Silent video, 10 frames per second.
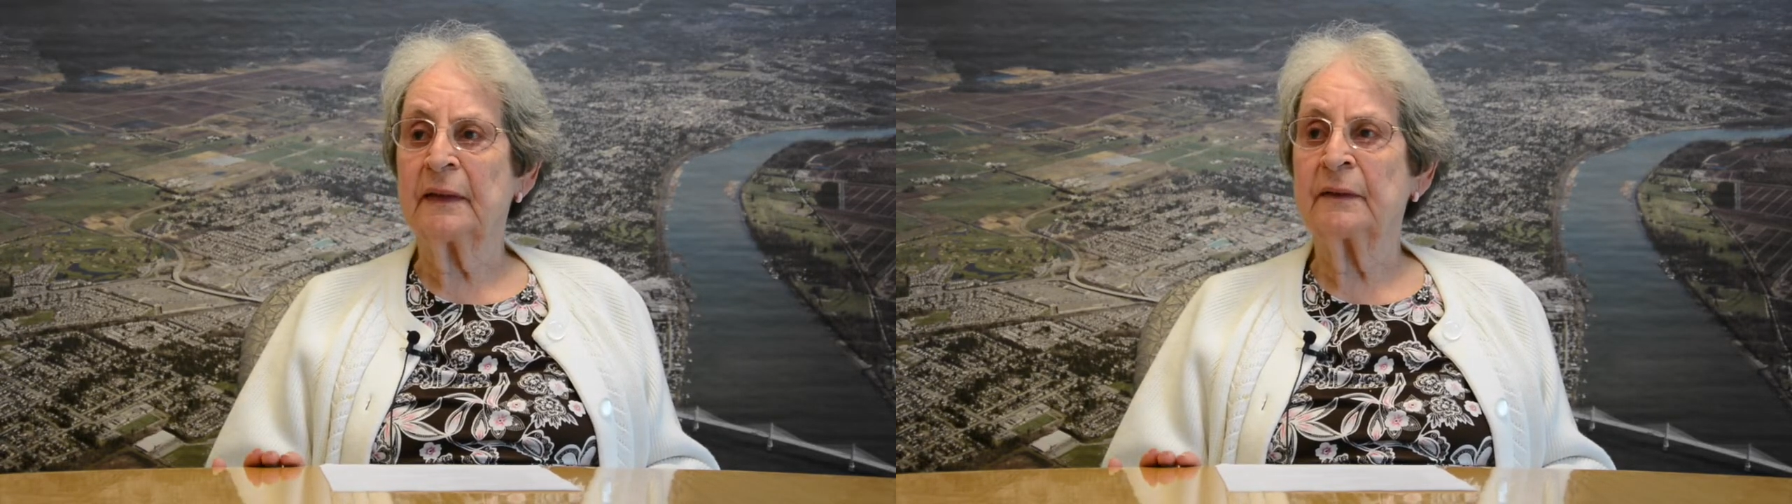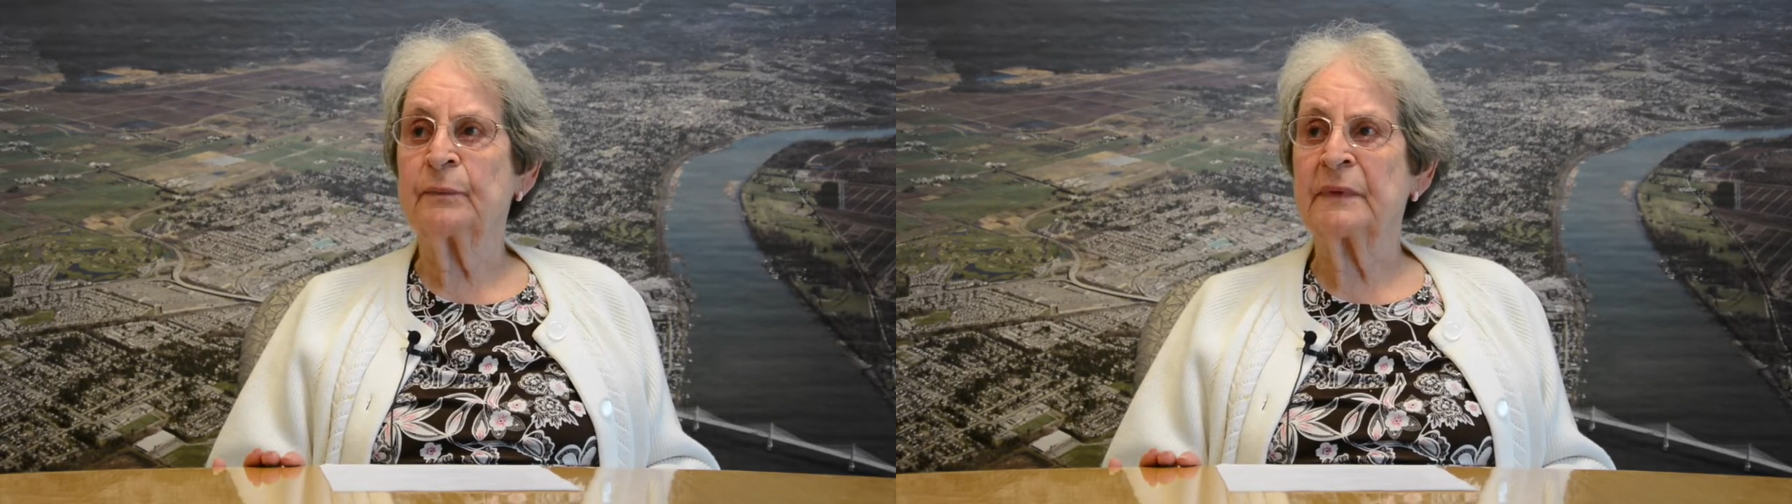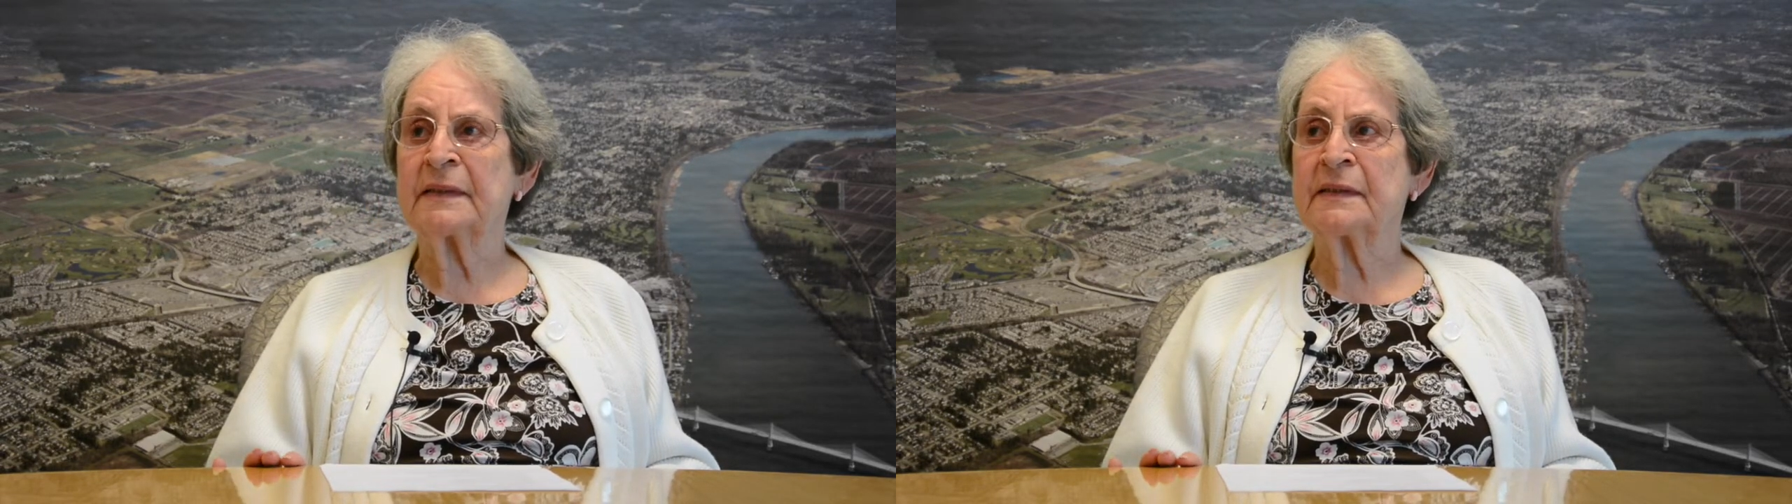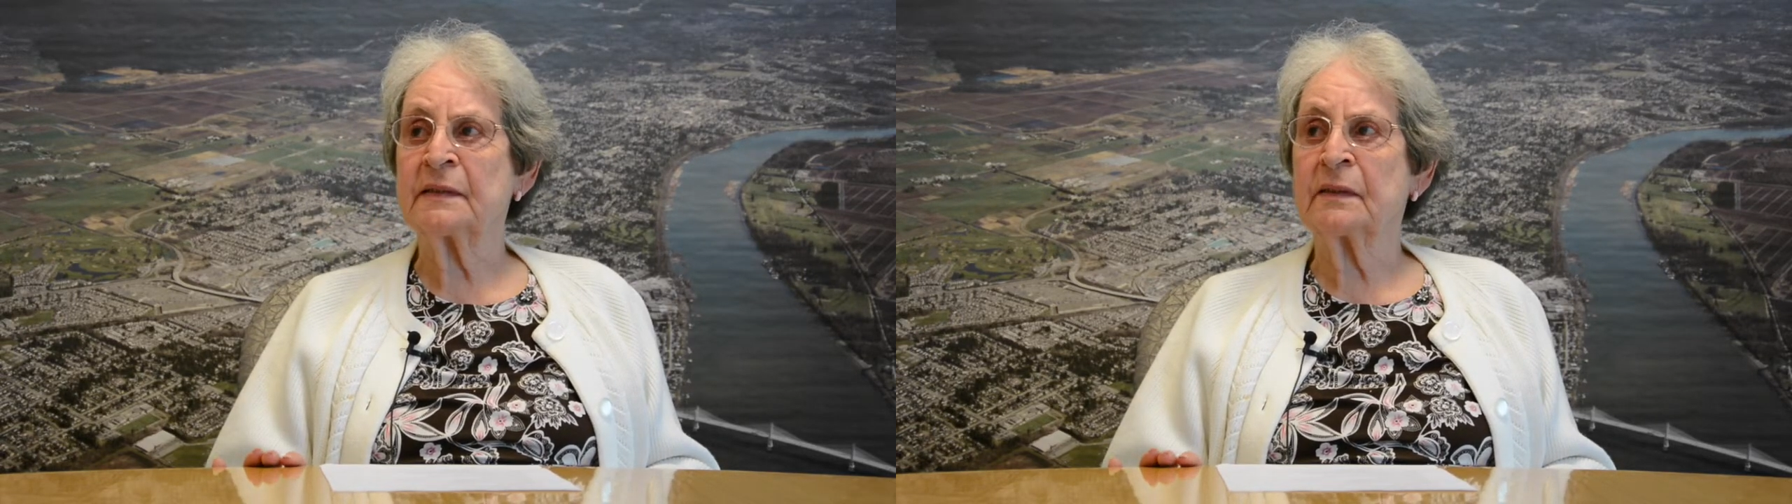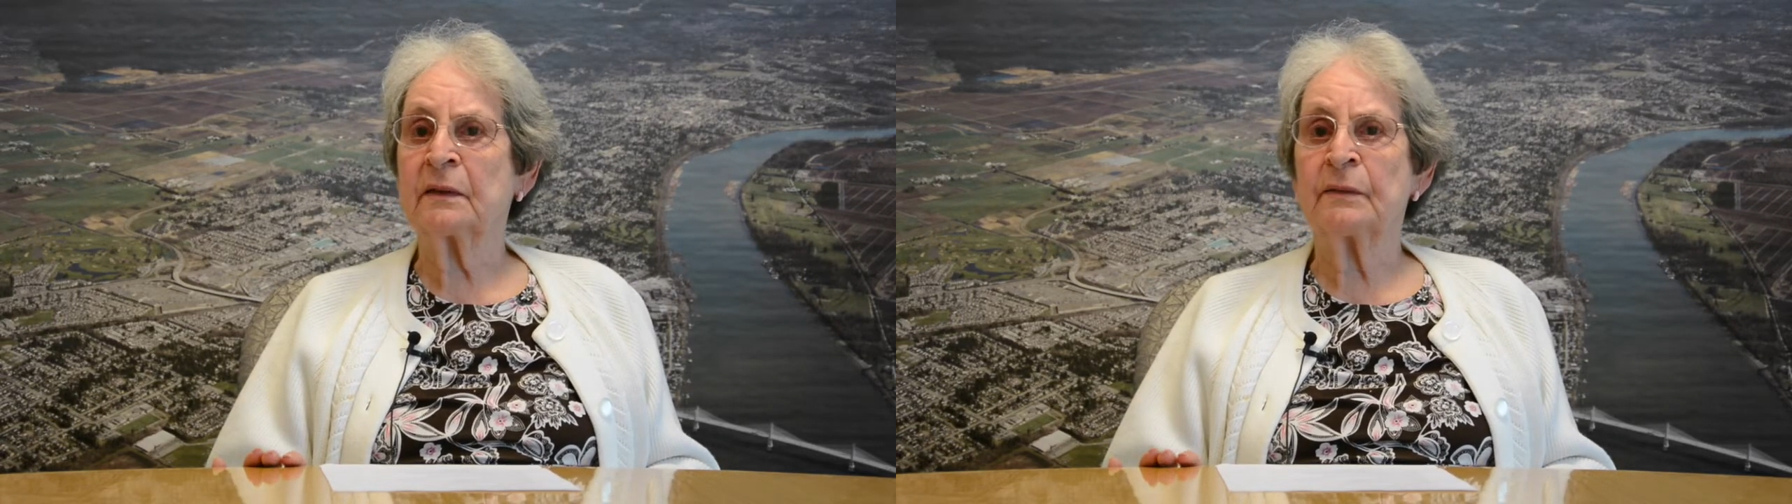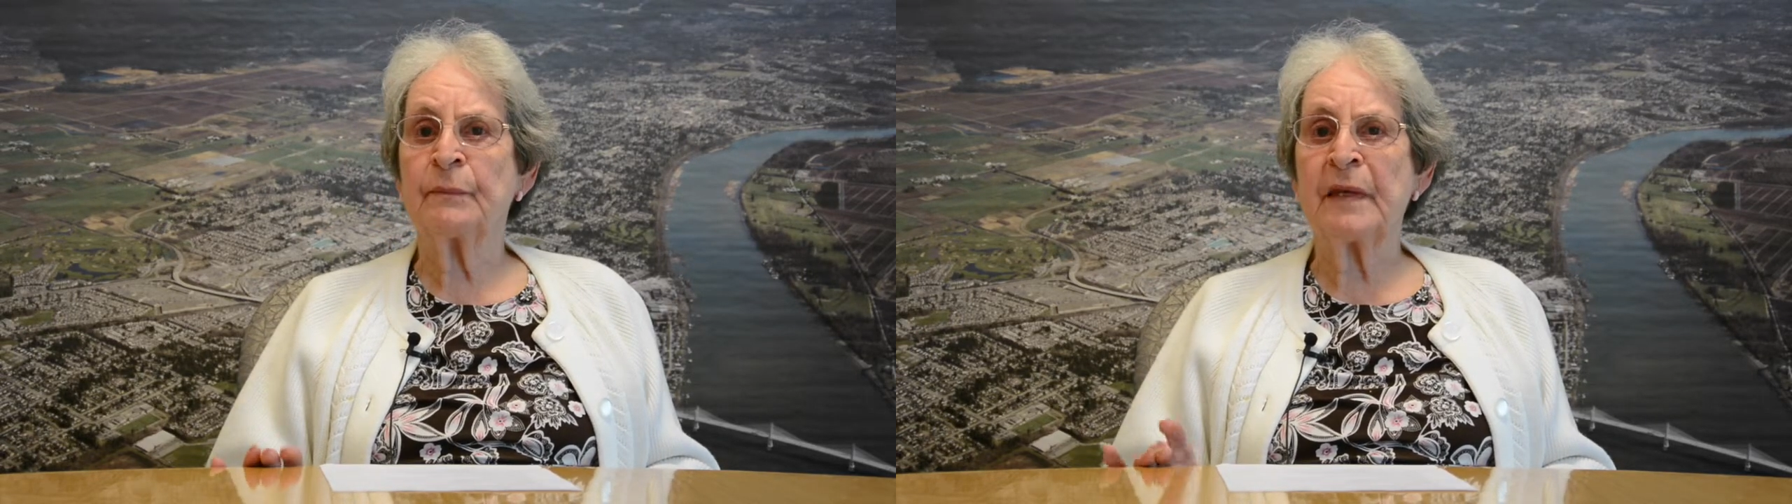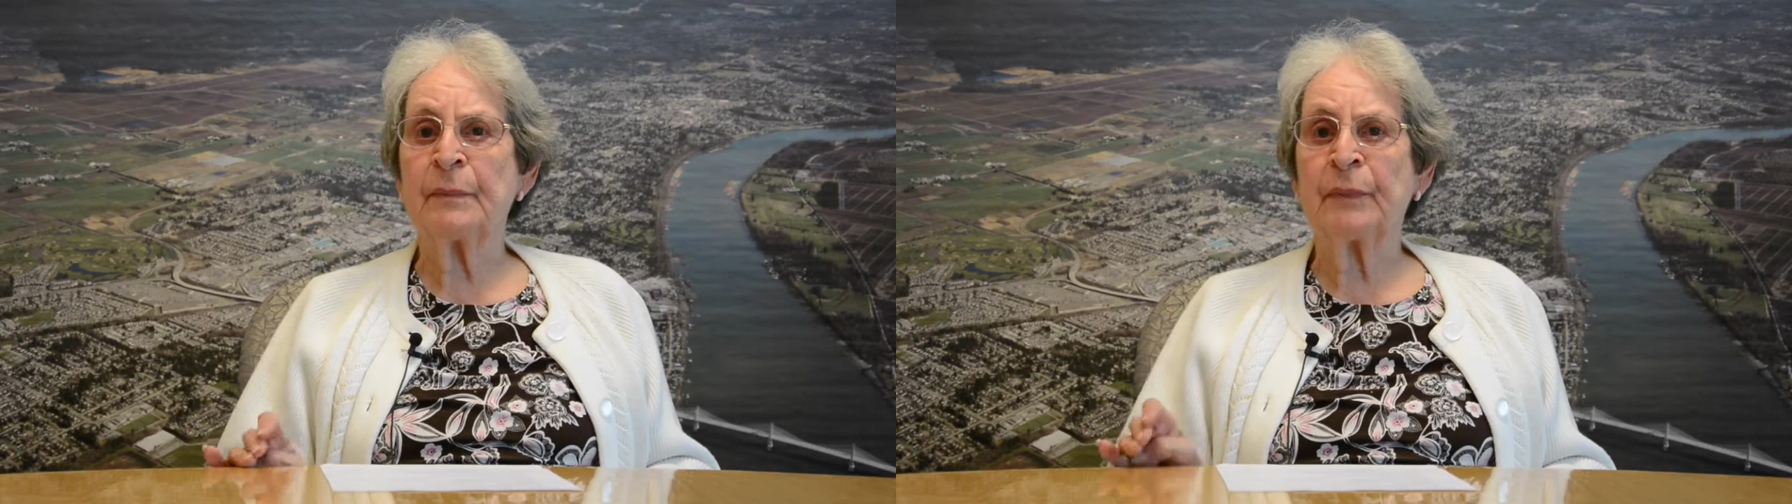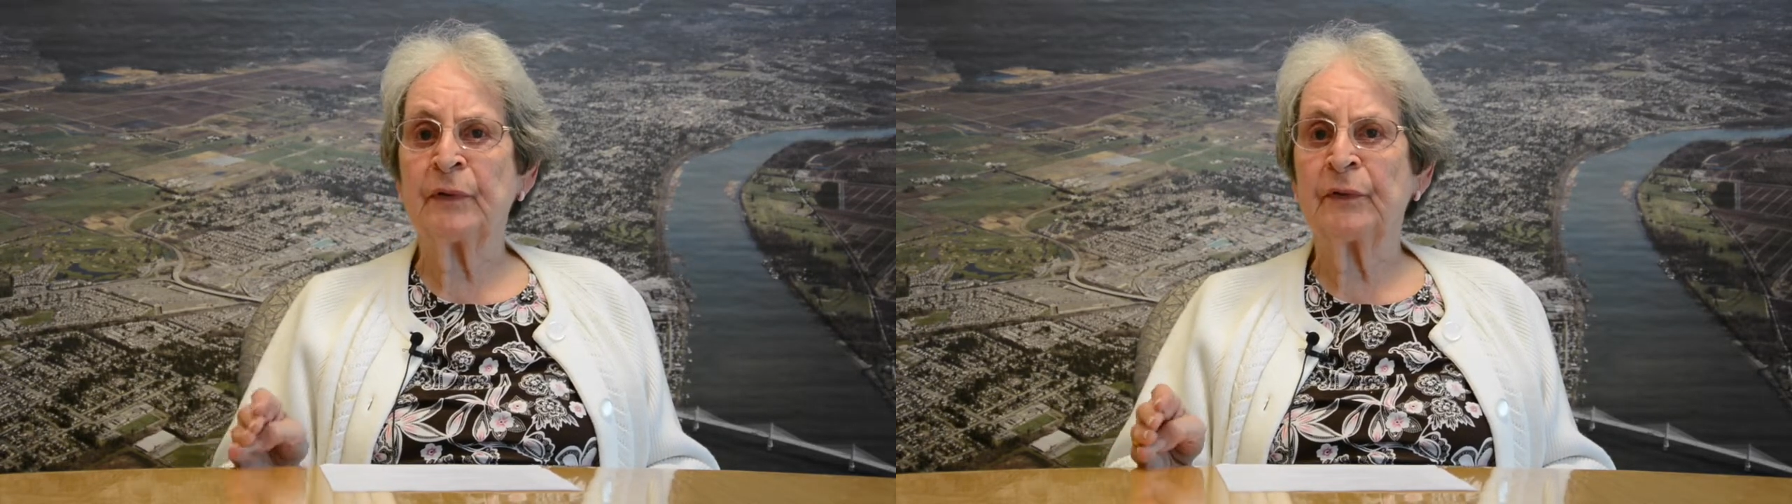It was on Maple